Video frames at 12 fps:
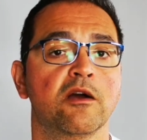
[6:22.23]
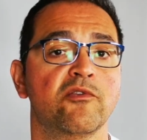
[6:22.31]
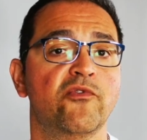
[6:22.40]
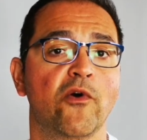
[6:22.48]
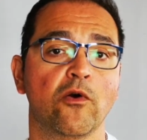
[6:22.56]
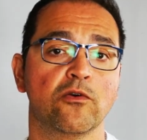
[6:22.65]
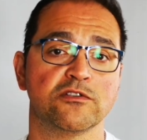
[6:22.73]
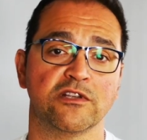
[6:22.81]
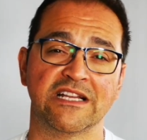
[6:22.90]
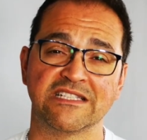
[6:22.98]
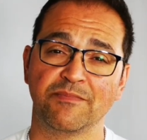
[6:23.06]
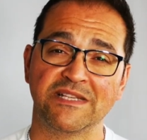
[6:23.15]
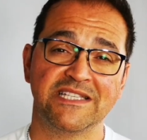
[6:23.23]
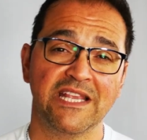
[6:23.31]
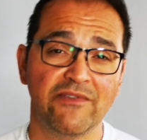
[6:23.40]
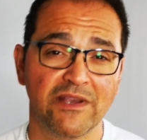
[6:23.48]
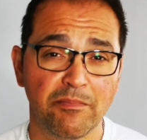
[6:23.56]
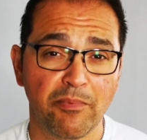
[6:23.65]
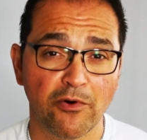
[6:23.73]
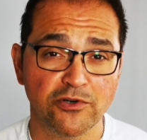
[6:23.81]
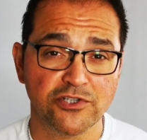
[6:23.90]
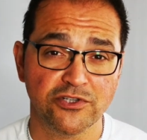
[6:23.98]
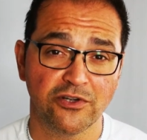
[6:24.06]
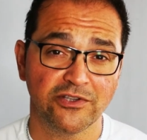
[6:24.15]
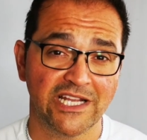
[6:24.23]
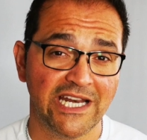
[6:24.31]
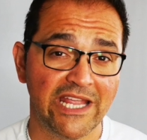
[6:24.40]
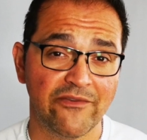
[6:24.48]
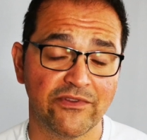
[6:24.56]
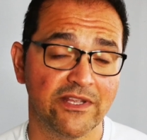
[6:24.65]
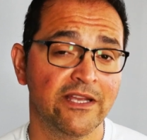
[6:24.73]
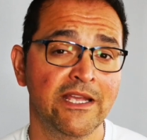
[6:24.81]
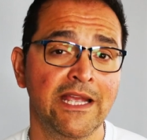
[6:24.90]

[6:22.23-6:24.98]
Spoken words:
focus on a specific portion of the lift,